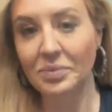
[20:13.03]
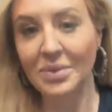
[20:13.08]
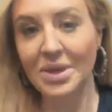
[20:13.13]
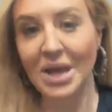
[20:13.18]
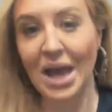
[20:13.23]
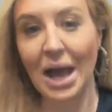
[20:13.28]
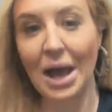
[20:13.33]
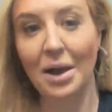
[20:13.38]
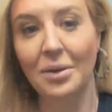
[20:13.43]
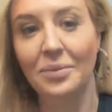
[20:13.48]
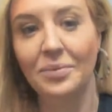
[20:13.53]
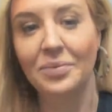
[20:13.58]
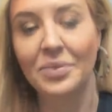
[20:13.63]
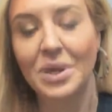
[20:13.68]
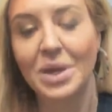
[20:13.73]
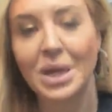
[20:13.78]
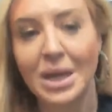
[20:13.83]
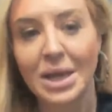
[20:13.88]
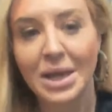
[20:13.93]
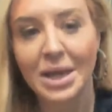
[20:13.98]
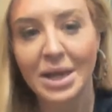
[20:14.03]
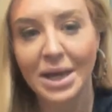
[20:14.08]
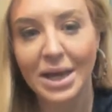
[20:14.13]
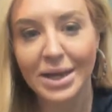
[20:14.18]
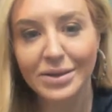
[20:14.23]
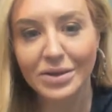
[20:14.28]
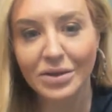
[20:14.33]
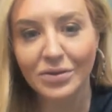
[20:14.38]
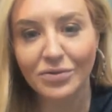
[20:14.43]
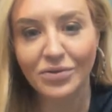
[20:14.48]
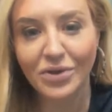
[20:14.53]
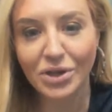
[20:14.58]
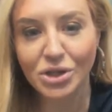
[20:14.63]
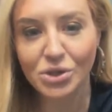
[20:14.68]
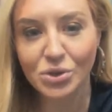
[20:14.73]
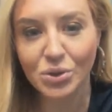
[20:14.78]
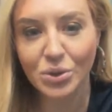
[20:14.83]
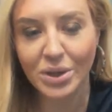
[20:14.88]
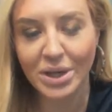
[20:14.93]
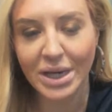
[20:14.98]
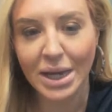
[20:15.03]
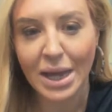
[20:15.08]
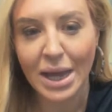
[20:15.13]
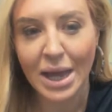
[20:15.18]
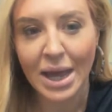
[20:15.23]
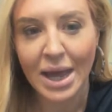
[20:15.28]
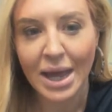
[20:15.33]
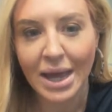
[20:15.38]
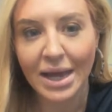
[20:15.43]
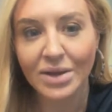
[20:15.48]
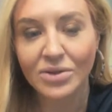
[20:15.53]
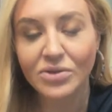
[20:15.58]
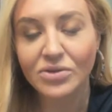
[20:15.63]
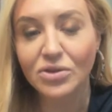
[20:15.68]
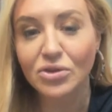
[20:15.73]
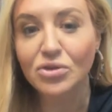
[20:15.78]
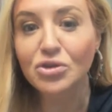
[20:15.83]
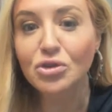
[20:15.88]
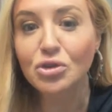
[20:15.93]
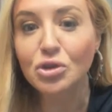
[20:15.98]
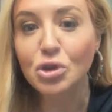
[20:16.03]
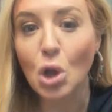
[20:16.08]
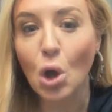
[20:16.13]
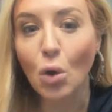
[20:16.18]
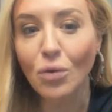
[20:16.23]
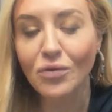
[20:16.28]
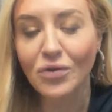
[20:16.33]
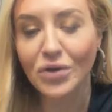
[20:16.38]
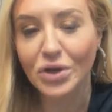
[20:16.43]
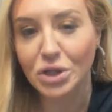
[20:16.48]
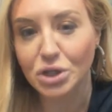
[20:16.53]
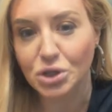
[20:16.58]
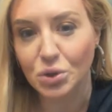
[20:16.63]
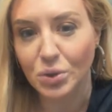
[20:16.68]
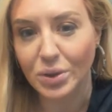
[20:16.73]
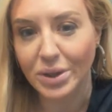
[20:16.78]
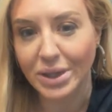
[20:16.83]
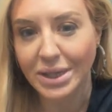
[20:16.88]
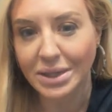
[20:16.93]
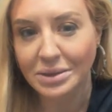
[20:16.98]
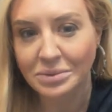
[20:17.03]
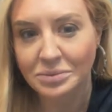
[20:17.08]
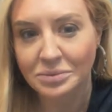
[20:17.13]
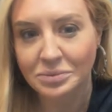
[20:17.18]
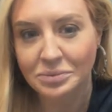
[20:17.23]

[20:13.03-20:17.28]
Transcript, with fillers: Yeah, it's a victory. It's a slow victory.